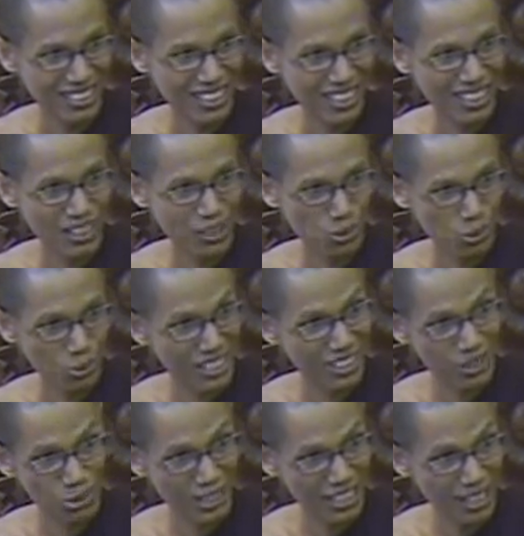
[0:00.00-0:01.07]
uh,
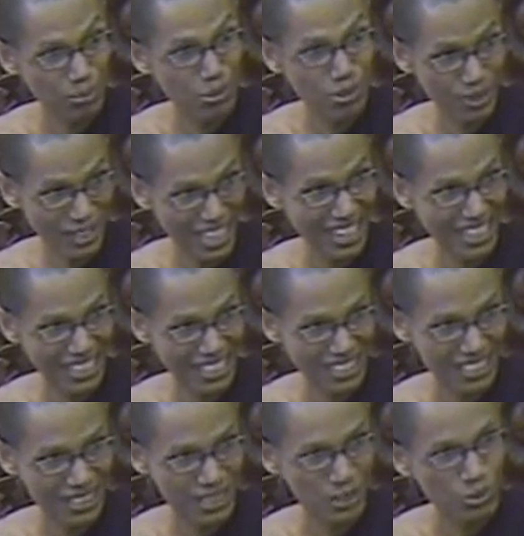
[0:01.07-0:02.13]
we, we have to learn
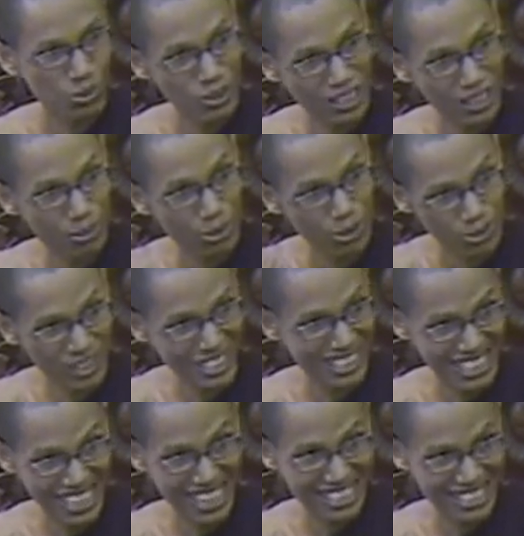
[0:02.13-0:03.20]
we have to
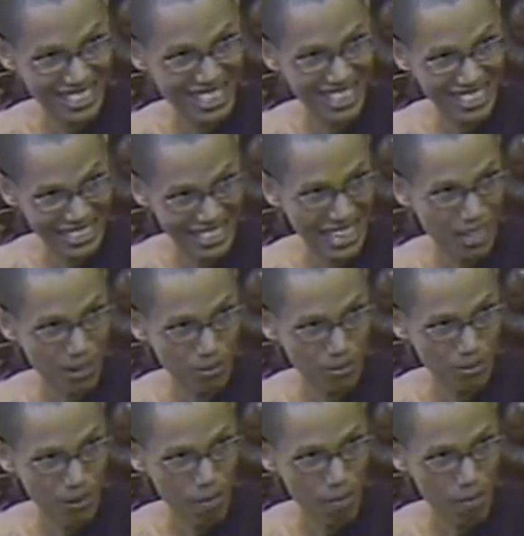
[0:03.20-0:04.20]
recite nine times.